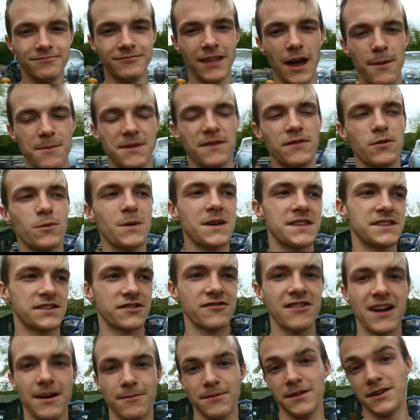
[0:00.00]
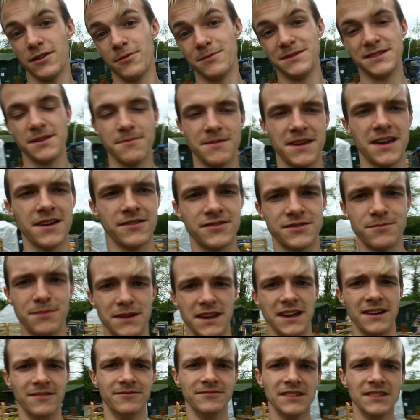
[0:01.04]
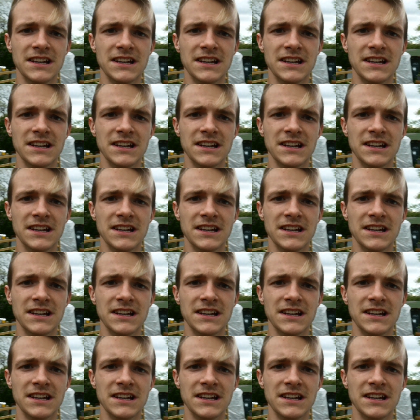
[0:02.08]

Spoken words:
I mean, if the weather's crap, then it'll be something else, but yeah.